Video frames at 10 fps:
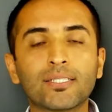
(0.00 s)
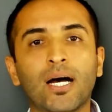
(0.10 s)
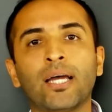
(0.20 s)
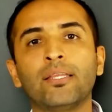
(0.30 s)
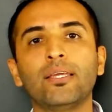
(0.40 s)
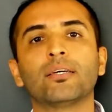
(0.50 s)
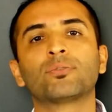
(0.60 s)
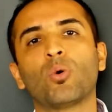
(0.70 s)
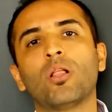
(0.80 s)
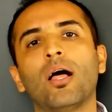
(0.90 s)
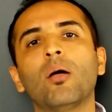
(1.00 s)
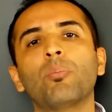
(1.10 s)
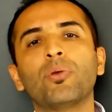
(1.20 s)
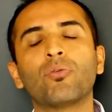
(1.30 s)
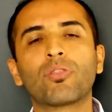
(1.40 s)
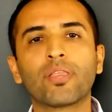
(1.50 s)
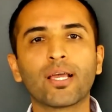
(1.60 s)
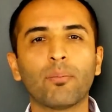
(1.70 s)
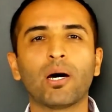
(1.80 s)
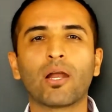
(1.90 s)
ideas will help you
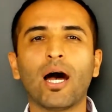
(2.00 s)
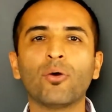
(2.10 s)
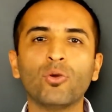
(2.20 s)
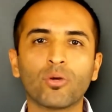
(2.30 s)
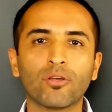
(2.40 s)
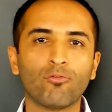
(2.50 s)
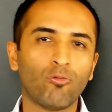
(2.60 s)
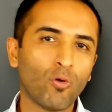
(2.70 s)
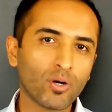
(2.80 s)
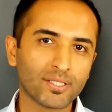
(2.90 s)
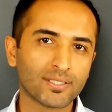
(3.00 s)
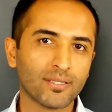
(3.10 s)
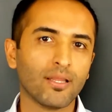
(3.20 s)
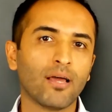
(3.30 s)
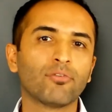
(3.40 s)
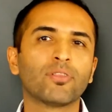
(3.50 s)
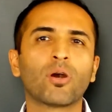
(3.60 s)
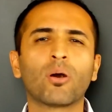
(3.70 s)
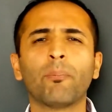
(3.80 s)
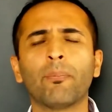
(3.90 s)
think about how you can focus in life. And
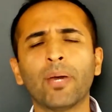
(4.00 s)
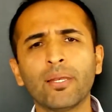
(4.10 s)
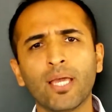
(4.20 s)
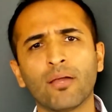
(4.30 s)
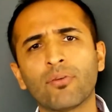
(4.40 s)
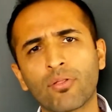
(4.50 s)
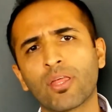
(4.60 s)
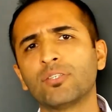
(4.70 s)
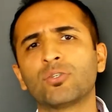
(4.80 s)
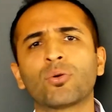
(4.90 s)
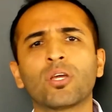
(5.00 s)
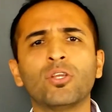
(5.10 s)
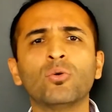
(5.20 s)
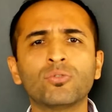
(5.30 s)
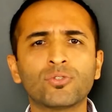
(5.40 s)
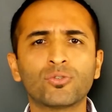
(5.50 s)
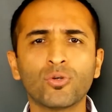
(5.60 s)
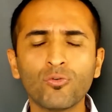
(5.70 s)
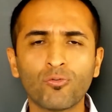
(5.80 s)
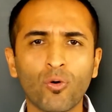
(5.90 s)
there are many other things you can use
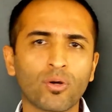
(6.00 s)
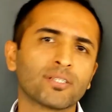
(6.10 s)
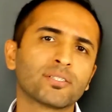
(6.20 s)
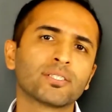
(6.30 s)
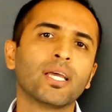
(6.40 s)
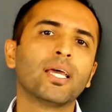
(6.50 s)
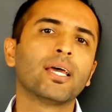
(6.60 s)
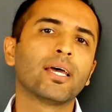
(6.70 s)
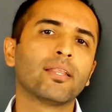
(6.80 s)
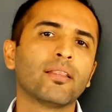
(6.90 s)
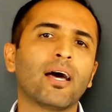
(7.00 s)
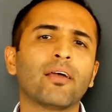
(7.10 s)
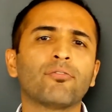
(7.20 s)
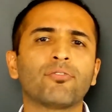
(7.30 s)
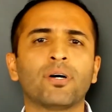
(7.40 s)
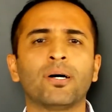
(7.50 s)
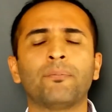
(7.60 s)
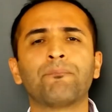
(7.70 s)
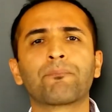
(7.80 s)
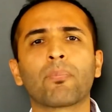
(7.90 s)
to focus in life.
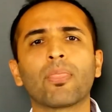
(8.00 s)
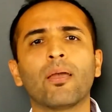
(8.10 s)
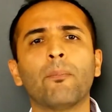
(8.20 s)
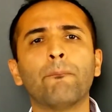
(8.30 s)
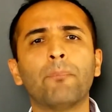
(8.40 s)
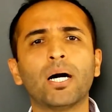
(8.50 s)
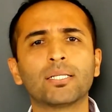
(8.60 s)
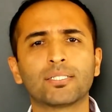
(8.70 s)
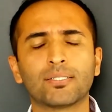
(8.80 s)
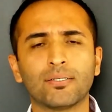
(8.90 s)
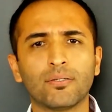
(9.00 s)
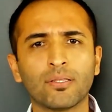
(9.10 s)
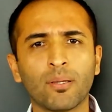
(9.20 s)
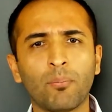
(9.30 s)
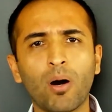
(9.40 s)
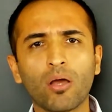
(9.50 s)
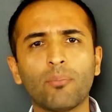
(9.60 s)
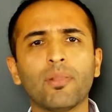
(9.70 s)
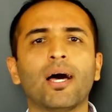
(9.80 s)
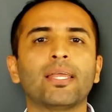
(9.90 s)
But the
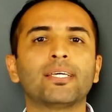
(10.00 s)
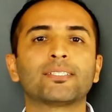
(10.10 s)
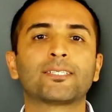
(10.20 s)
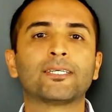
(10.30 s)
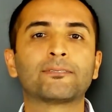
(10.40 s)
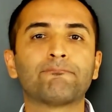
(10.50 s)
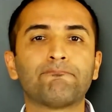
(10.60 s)
bottom line is that